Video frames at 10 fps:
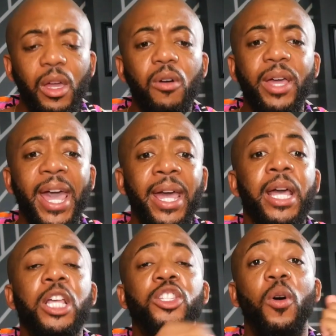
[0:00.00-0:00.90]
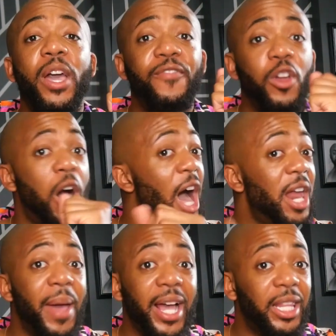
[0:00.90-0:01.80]
Okay, so if you're
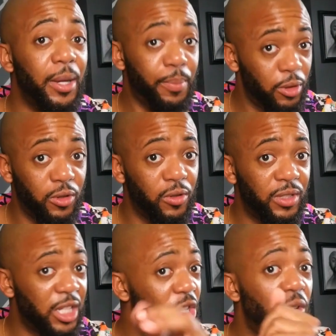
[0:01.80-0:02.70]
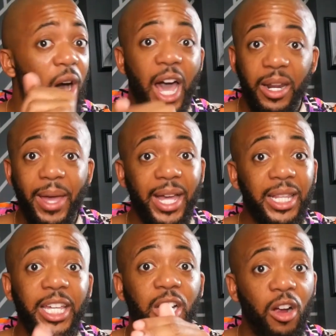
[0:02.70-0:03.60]
automatically approved, you'll
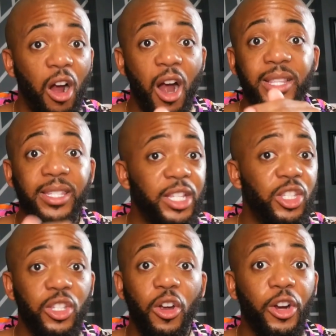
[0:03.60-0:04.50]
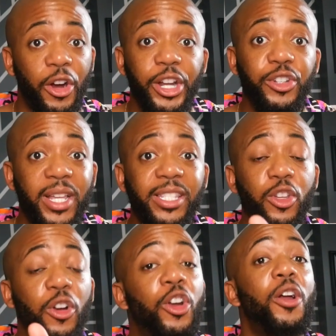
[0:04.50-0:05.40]
automatically get a card sent to your current address,
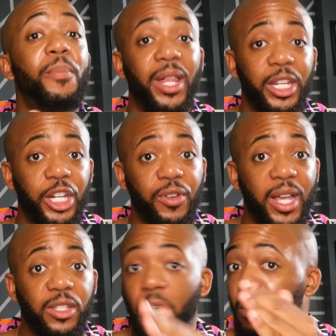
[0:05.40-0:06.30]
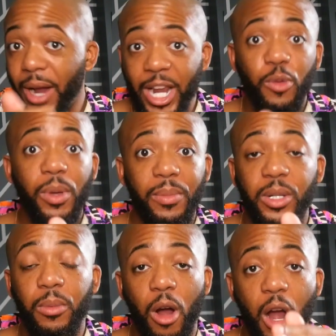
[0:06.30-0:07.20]
your current mailing address, a brand new
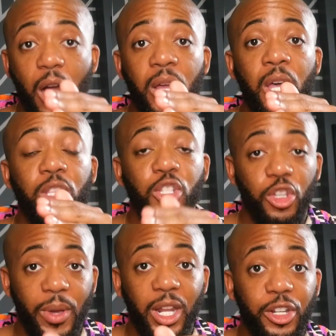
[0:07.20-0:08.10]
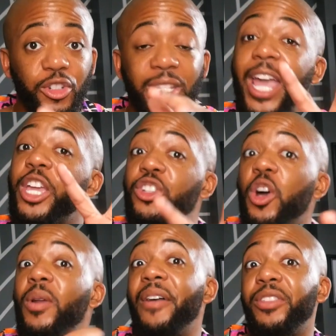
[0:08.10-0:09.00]
membership card to your mailing address, and you
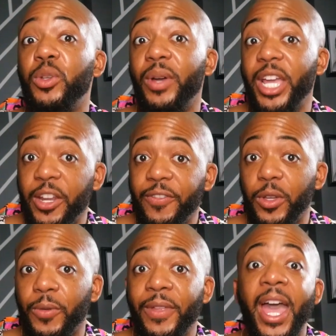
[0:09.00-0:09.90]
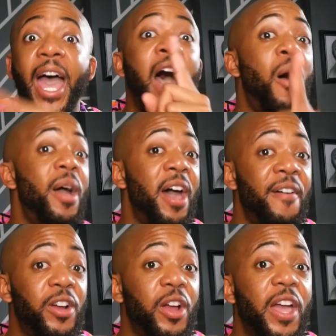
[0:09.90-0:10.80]
don't have to do an interview.
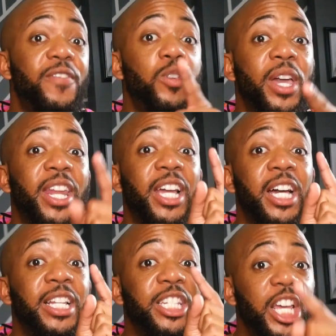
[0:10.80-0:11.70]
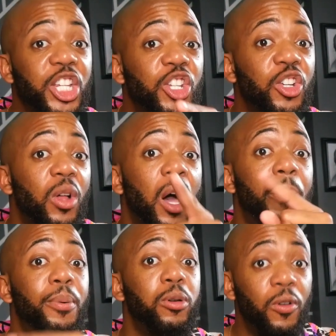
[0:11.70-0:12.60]
However, if you get a conditional
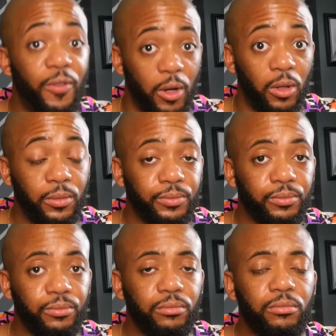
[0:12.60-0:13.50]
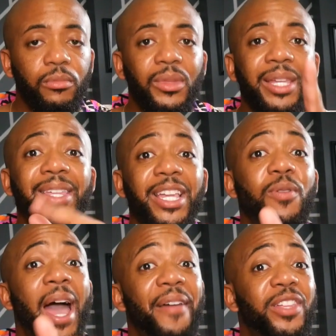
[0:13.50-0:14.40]
approval, then
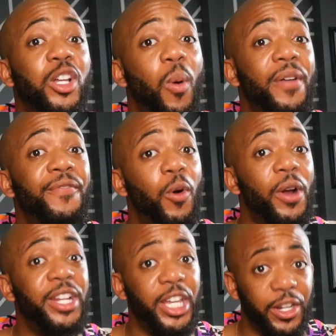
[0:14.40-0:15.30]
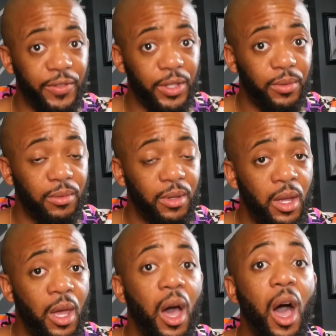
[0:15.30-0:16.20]
you have to go in for an interview
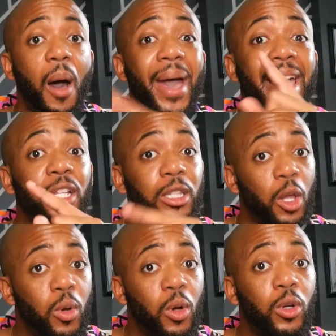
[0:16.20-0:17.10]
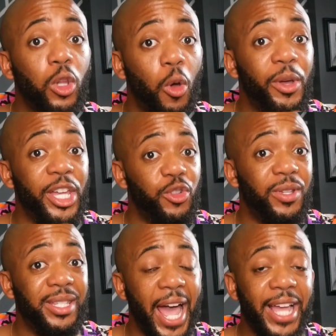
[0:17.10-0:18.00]
at a local global
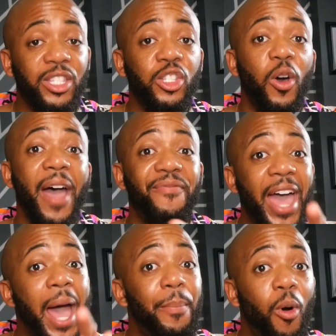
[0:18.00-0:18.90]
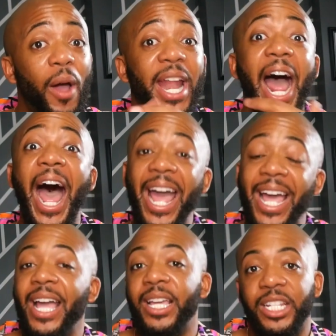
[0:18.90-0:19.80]
entry site. So at that point, I
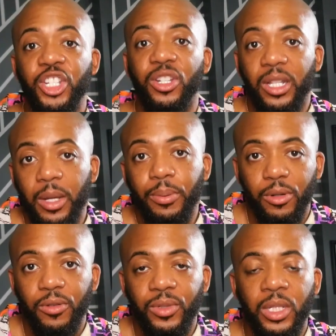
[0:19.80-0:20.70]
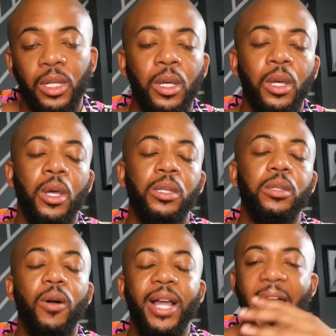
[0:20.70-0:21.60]
got conditionally approved.
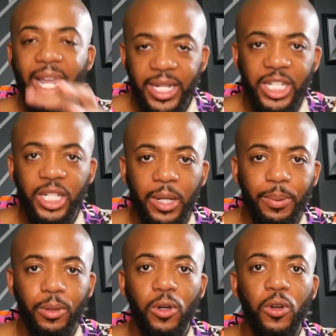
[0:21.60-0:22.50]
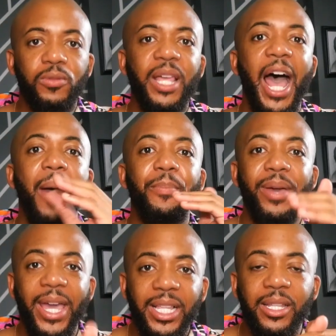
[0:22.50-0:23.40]
So got conditionally approved. I
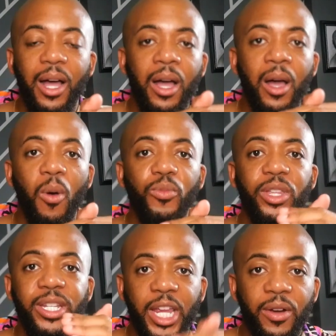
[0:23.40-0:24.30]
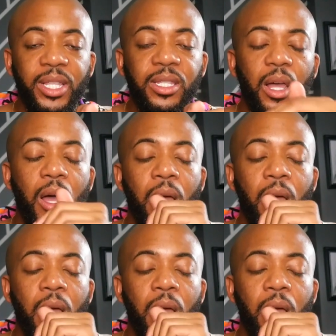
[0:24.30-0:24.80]
picked the nearest